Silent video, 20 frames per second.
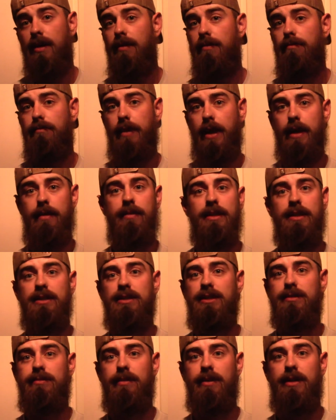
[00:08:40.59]
Maybe it's
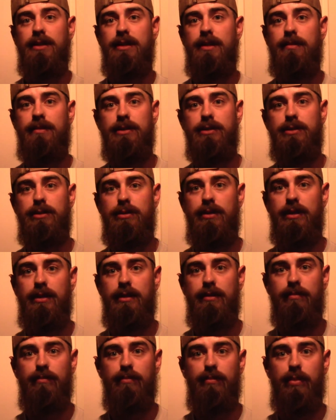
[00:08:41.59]
just because I've been
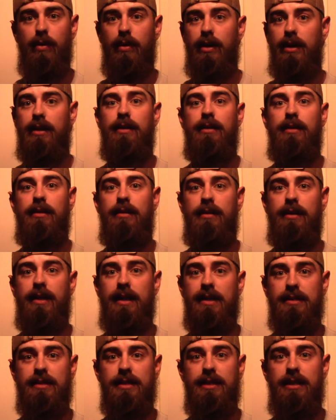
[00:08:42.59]
shooting
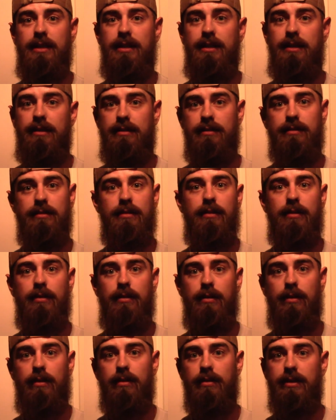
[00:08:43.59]
0.19
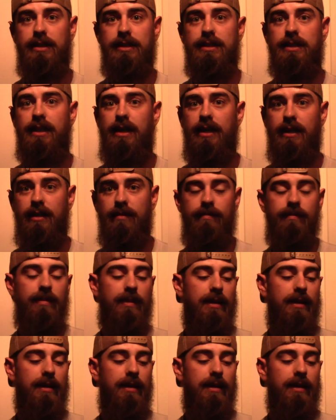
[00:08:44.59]
all this time,